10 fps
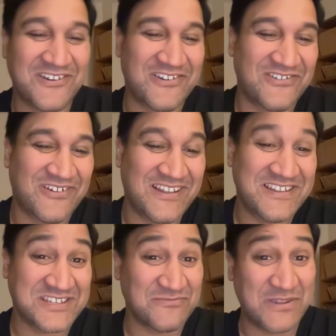Well,
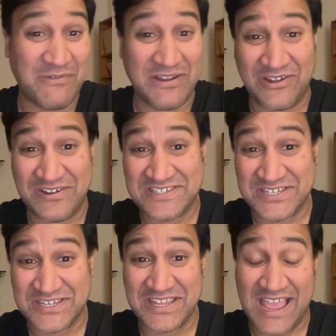listen, we want
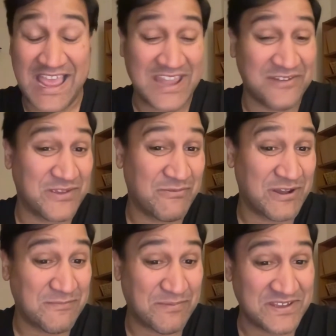honesty and we want
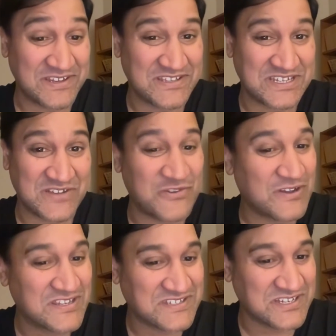opinions. And if you're
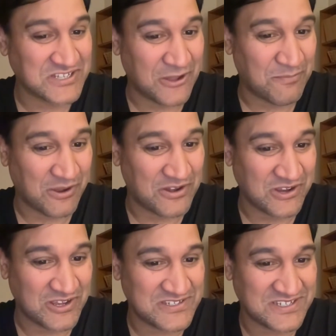listening to our
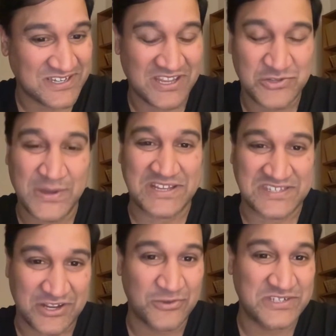podcast, tweet us
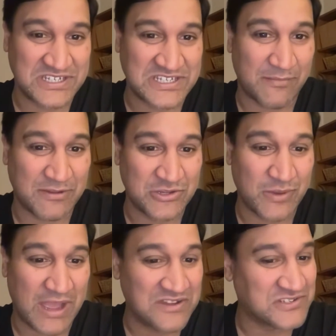at
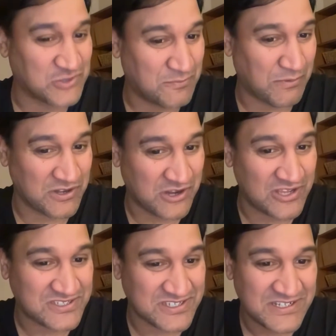
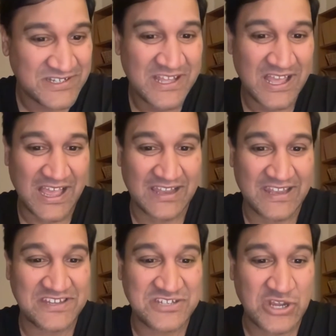OTW_podcast. Let
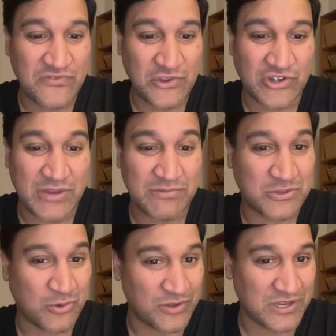us know if you agree with
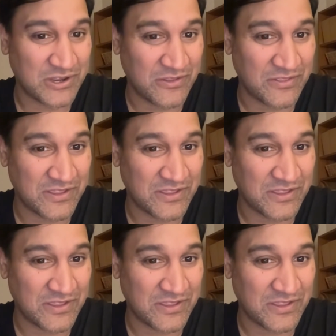Courtney on